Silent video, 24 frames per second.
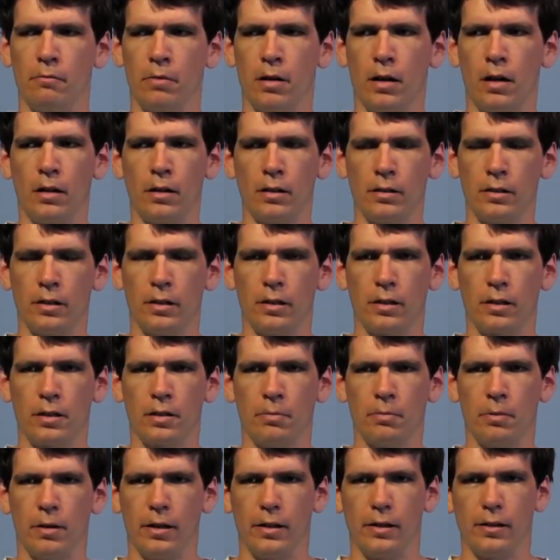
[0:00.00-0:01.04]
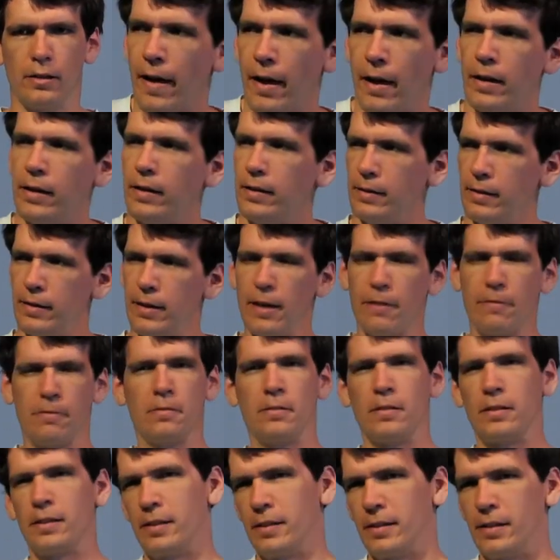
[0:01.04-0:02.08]
politics, but I
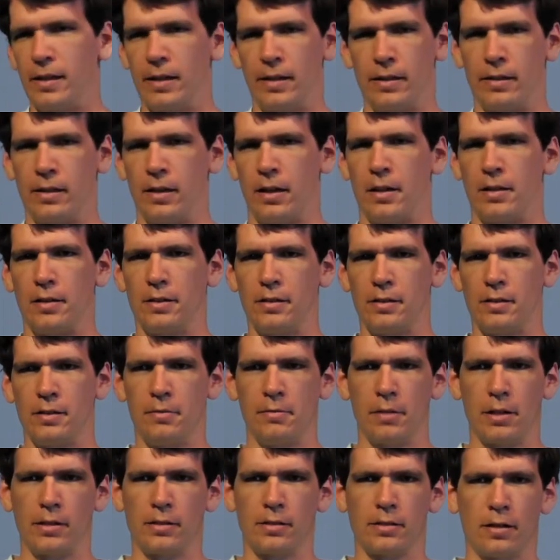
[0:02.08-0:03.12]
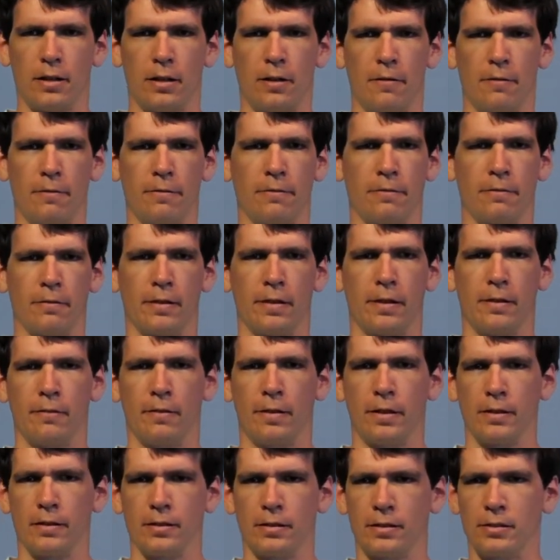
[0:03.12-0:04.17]
definitely cannot see myself
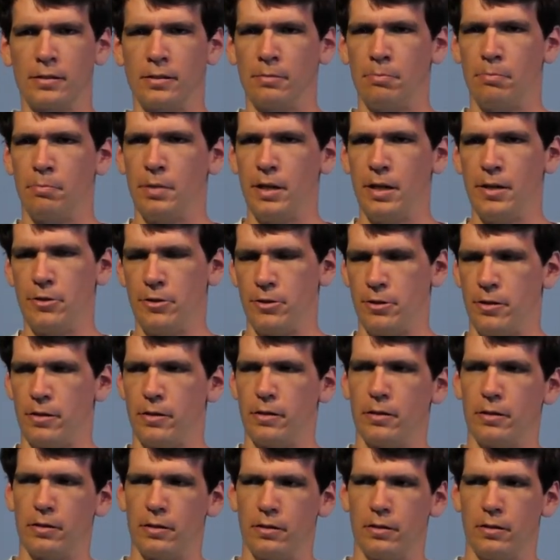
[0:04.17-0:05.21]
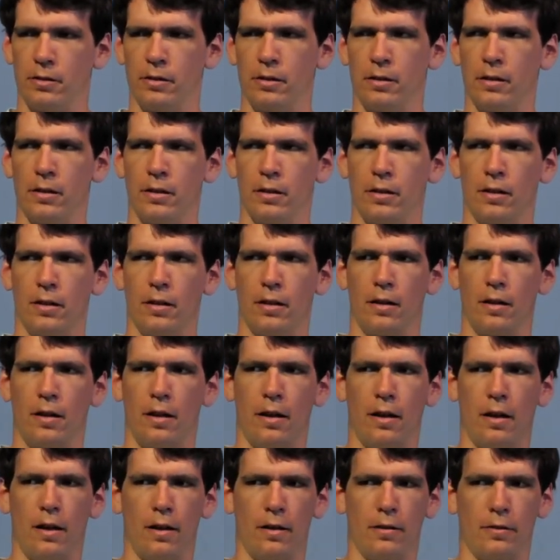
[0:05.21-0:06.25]
giving speeches
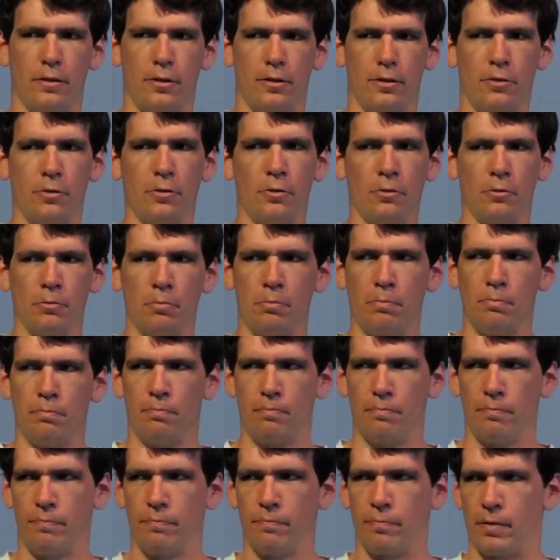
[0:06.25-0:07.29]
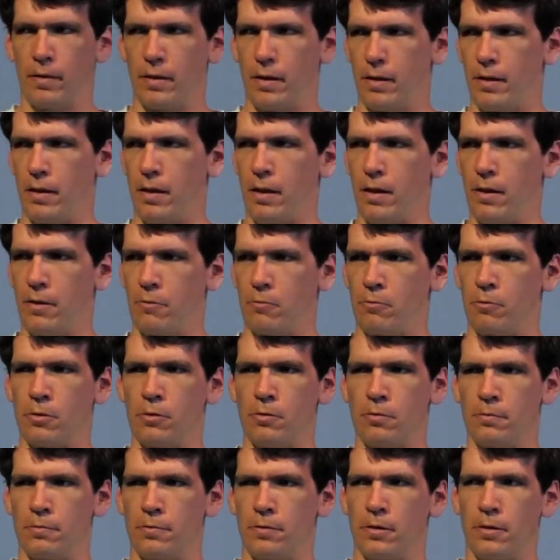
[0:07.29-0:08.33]
uh, to a
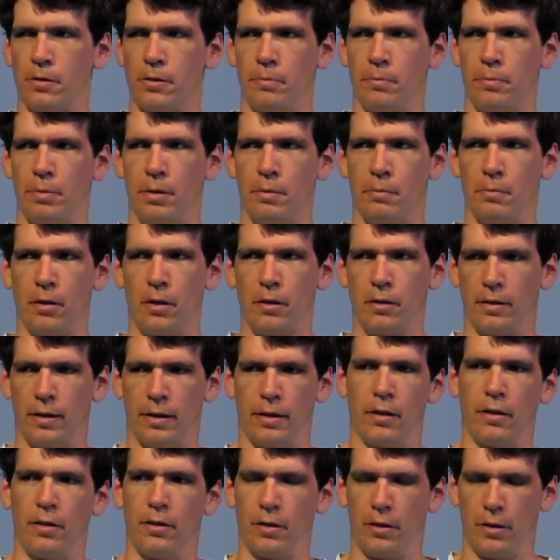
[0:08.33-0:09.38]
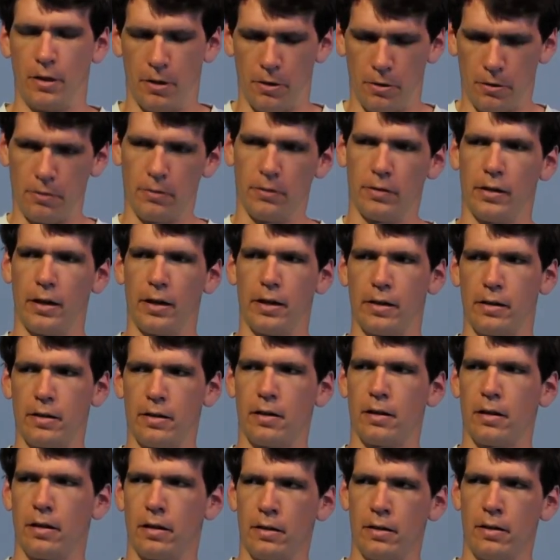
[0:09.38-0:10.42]
room full of people, let alone
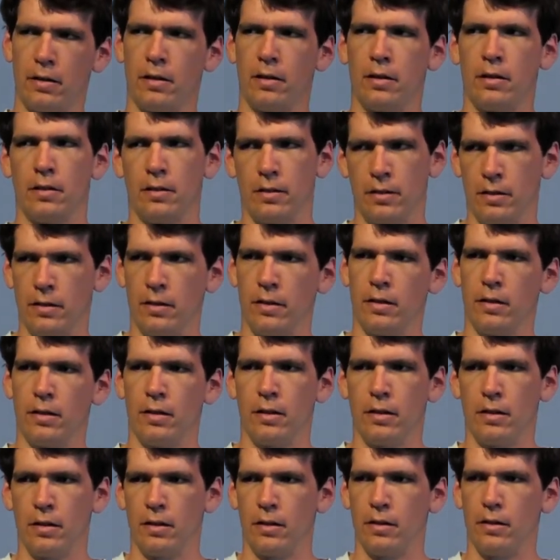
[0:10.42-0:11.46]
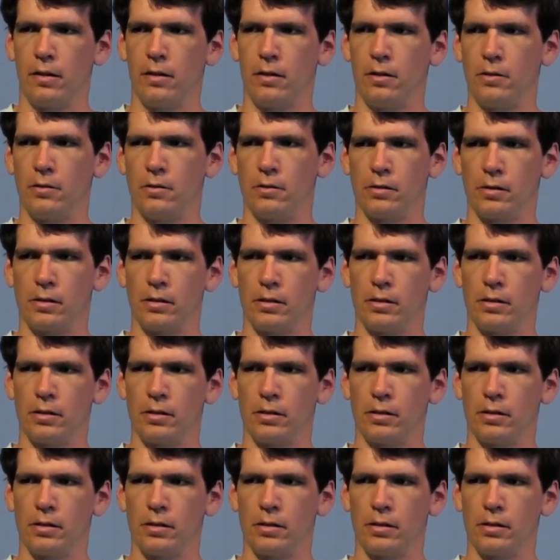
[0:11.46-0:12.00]
like a whole